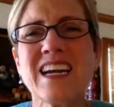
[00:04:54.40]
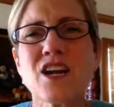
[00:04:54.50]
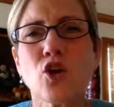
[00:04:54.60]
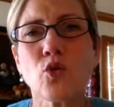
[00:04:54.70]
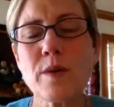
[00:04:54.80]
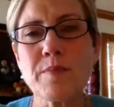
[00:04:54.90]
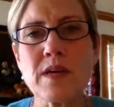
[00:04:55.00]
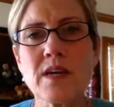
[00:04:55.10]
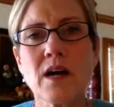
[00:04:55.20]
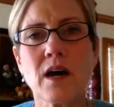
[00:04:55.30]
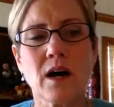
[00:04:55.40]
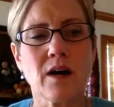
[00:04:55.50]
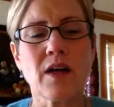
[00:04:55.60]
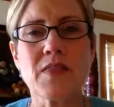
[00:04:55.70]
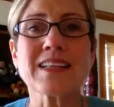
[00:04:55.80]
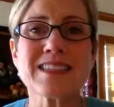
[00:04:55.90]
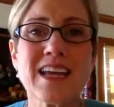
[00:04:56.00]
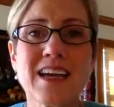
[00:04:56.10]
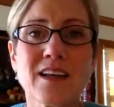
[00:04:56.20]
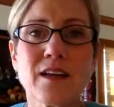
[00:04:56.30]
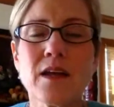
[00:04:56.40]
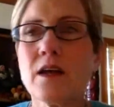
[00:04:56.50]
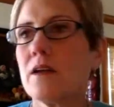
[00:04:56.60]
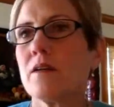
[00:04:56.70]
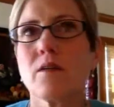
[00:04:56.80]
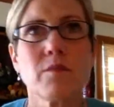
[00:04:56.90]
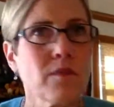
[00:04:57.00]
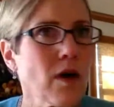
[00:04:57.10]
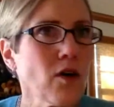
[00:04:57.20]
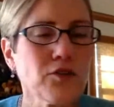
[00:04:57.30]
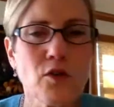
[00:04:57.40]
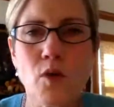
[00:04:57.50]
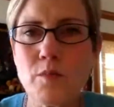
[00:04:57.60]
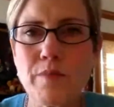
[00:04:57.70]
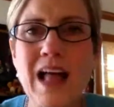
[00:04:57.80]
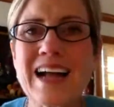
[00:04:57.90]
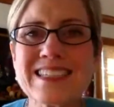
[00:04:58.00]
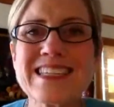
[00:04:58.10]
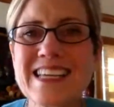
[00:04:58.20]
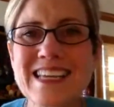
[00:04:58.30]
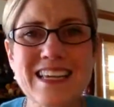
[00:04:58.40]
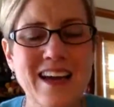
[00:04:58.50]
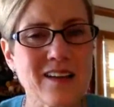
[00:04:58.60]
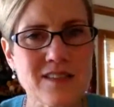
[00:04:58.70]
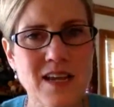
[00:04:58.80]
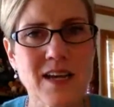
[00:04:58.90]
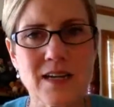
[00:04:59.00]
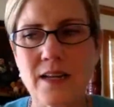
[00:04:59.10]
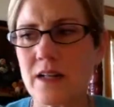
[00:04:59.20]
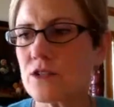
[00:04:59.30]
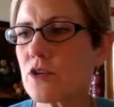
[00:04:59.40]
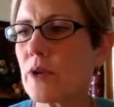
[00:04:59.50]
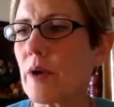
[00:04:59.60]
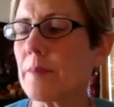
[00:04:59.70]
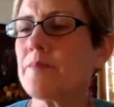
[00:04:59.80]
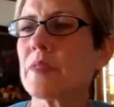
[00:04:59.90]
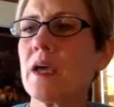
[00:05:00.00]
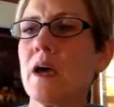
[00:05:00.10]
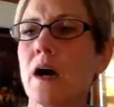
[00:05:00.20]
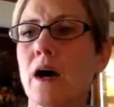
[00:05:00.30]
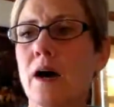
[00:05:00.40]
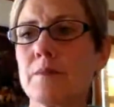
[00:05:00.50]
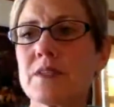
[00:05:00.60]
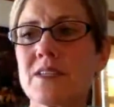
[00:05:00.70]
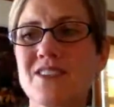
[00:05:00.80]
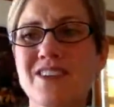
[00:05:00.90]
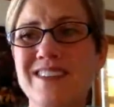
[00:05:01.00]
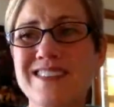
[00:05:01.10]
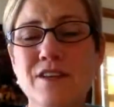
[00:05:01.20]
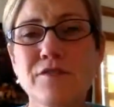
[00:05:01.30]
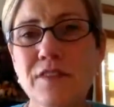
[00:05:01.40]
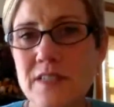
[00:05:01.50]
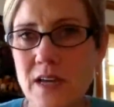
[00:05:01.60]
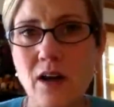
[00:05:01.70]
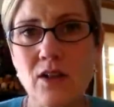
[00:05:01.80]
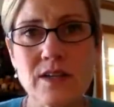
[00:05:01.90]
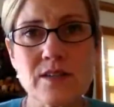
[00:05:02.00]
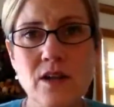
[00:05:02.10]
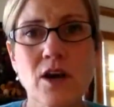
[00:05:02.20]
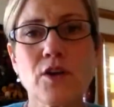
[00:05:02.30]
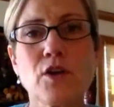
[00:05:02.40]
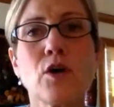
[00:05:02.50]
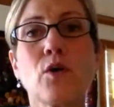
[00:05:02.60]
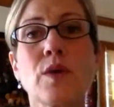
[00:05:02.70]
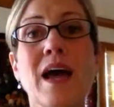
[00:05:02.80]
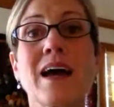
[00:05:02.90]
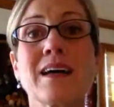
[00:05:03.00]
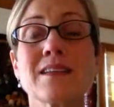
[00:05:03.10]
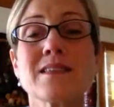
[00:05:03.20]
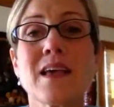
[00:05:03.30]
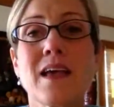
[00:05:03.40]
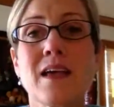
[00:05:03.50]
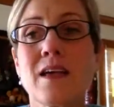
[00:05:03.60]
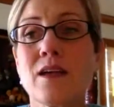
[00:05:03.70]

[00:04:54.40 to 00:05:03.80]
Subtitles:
grippy, and that's tannin. Also black tea has tannin in it. So anyway, Zinfandel is not known as a